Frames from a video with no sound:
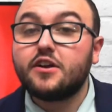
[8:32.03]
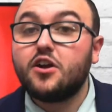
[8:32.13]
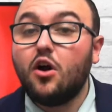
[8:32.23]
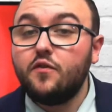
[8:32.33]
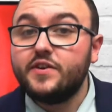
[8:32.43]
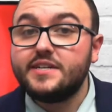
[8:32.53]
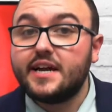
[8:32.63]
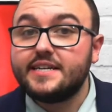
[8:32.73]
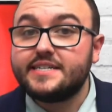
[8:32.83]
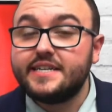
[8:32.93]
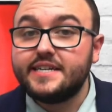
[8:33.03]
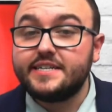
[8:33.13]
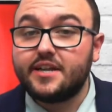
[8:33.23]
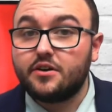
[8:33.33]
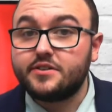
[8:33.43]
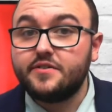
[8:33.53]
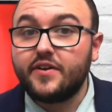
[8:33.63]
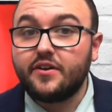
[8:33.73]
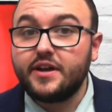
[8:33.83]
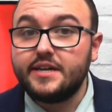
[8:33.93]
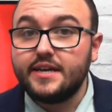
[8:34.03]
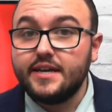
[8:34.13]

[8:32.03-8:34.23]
COVID-19 Delta variant